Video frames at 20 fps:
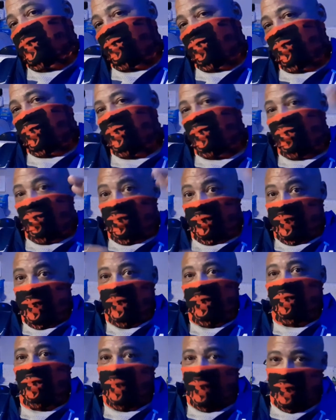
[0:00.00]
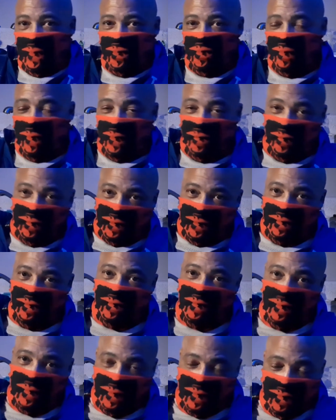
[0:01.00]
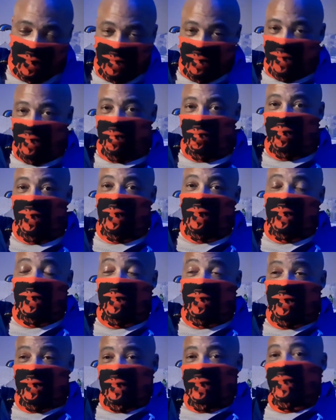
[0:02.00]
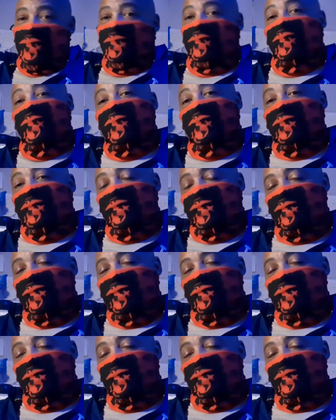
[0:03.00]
we'll take your contract with the Beretta gun.